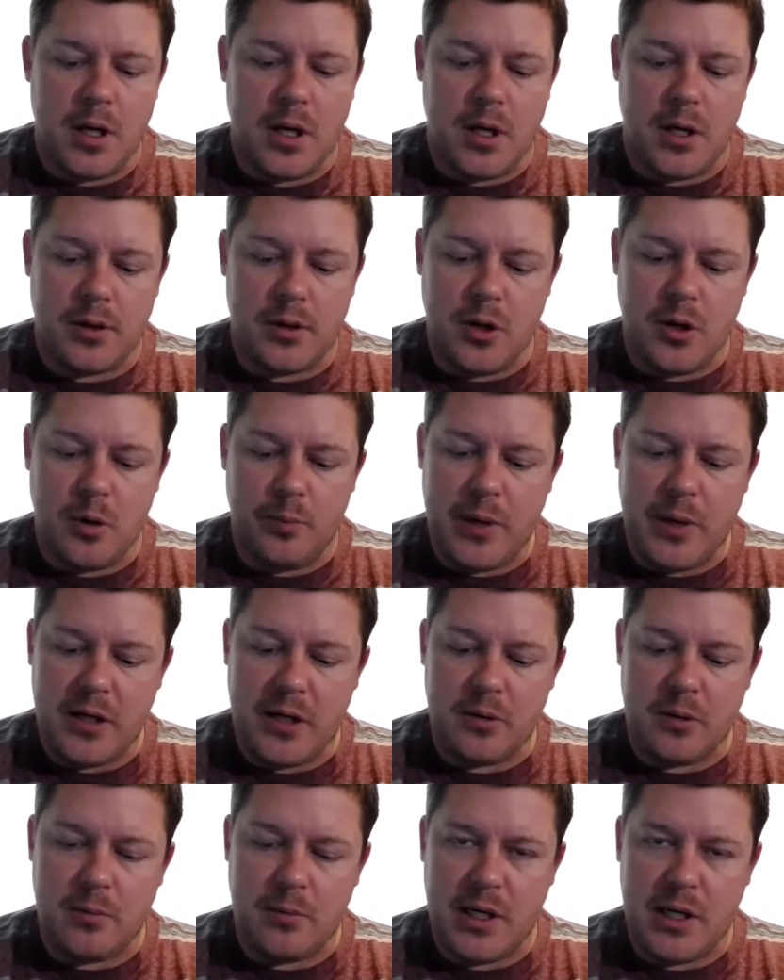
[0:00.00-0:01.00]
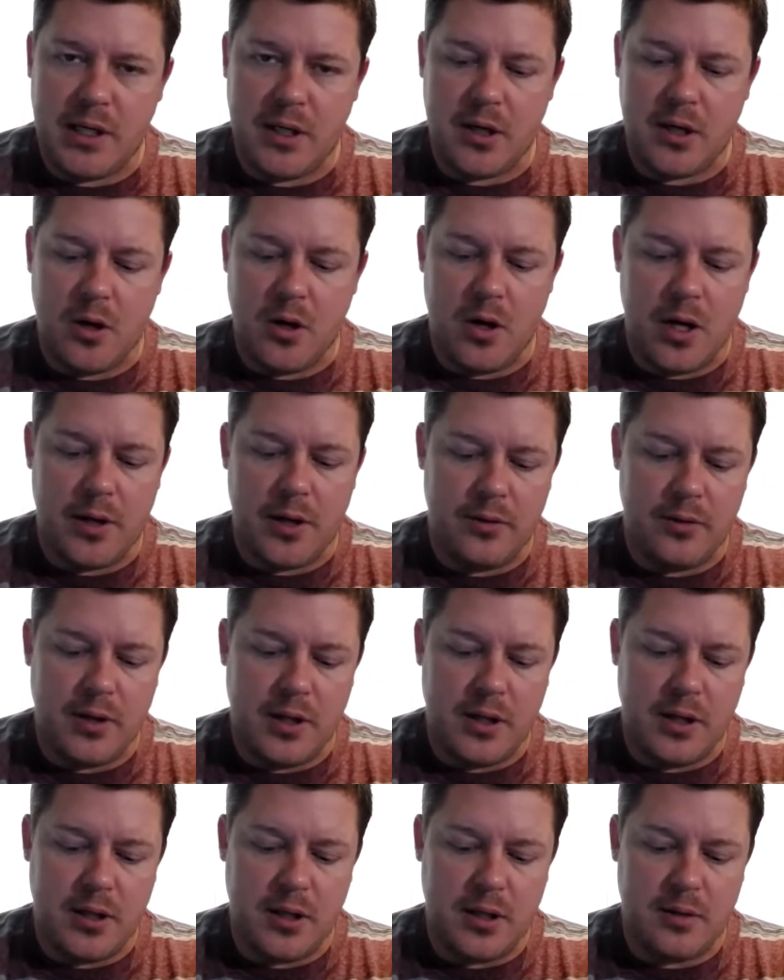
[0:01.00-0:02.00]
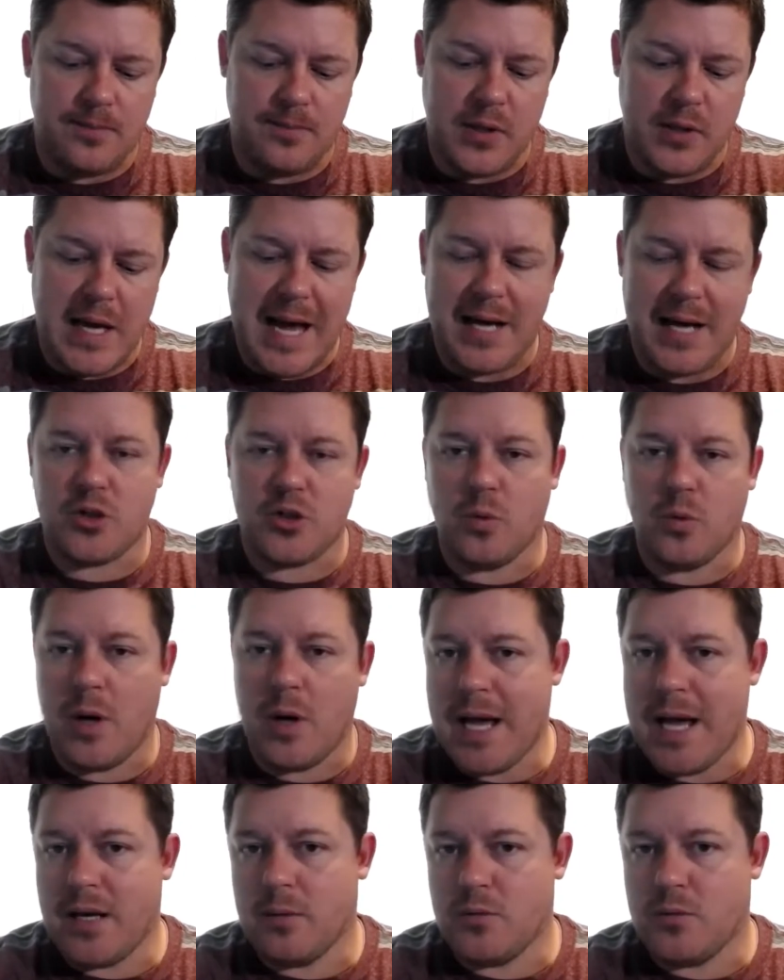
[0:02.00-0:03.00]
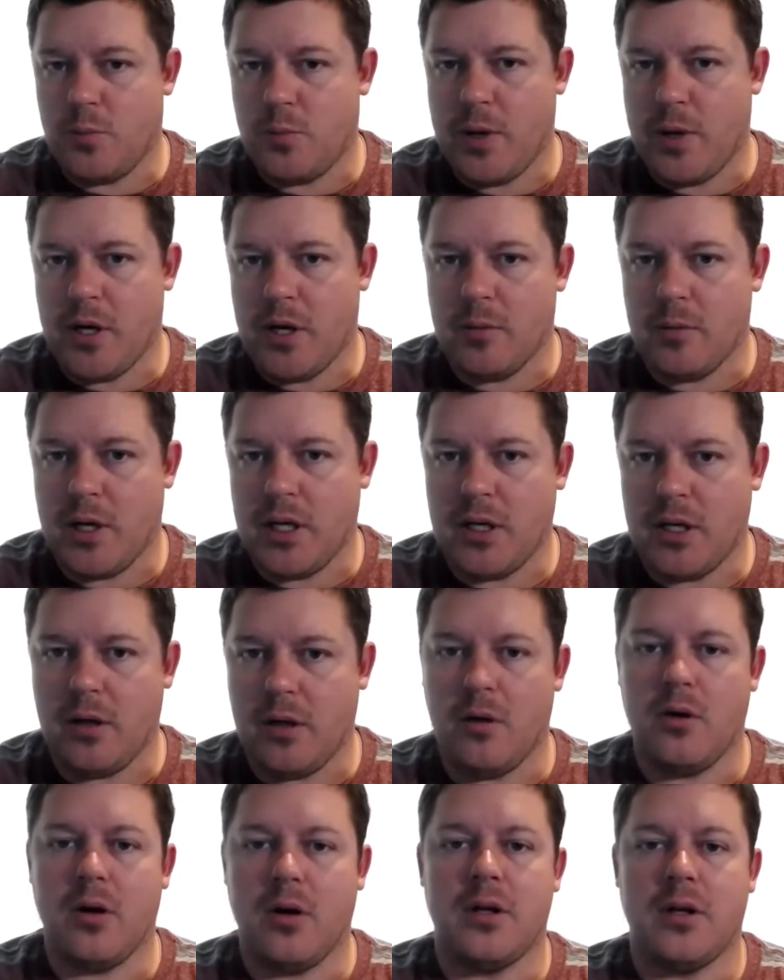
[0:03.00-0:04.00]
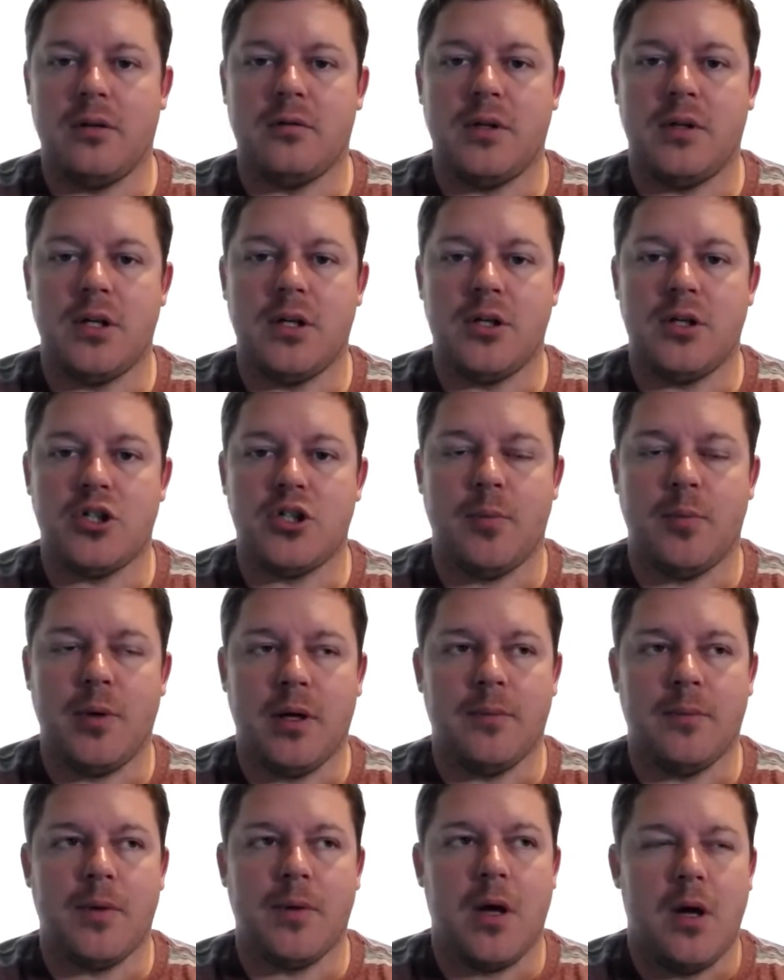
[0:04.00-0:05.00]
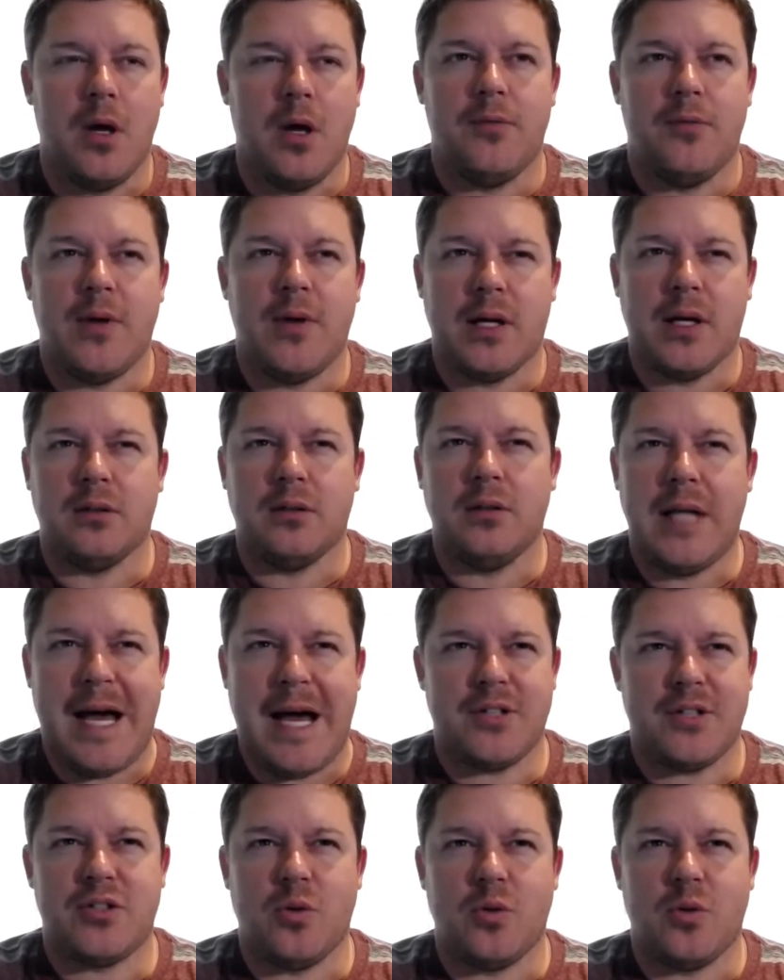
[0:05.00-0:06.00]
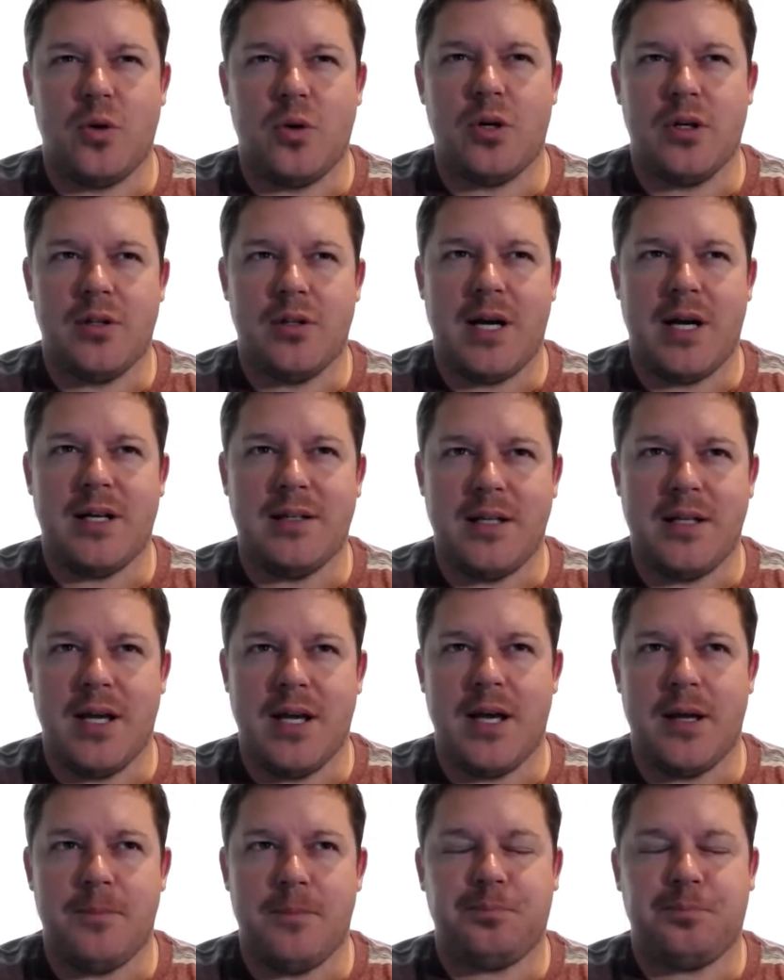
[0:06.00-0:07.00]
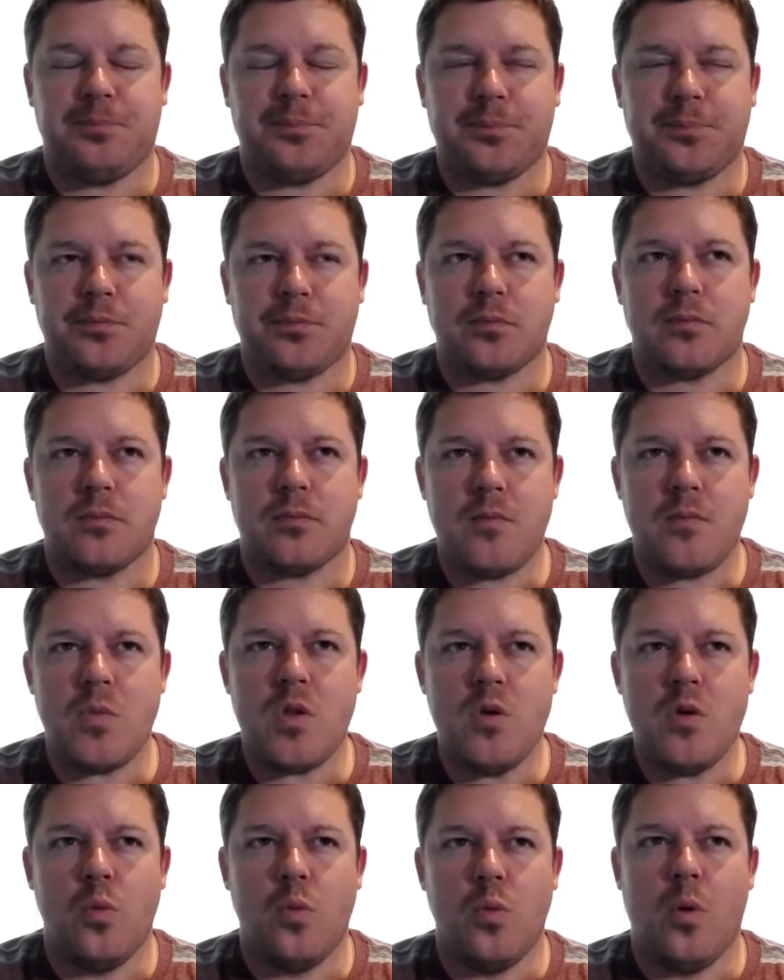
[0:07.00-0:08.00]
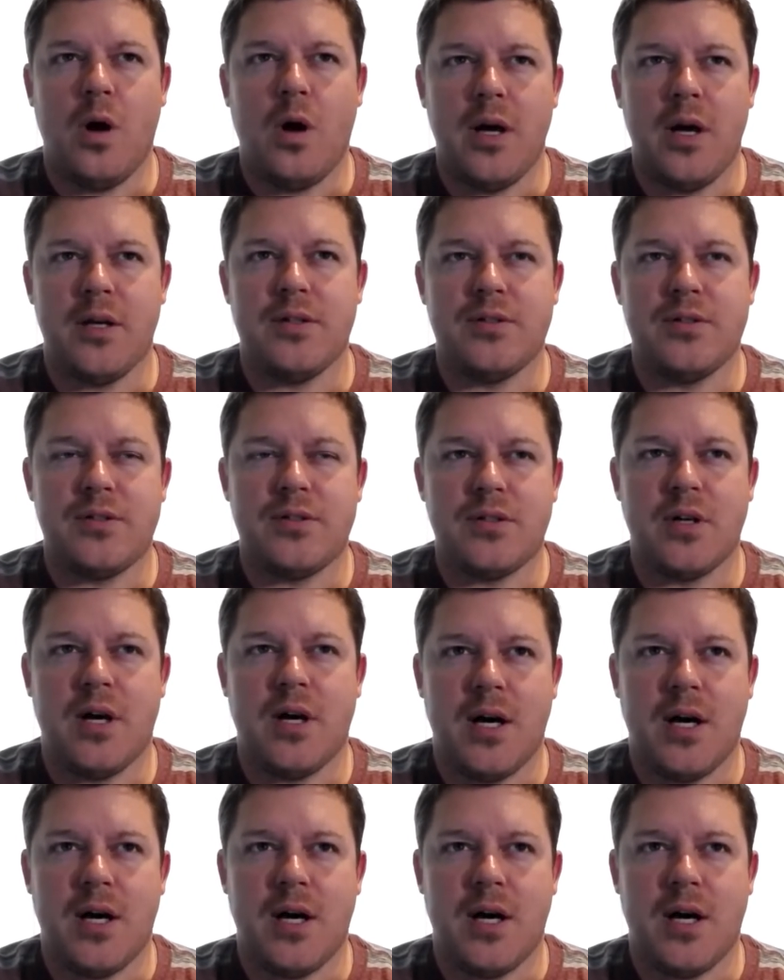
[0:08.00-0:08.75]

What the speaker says: You don't pay your money on the actual items, you pay your money on the shipping. In fact, the last order that I did was,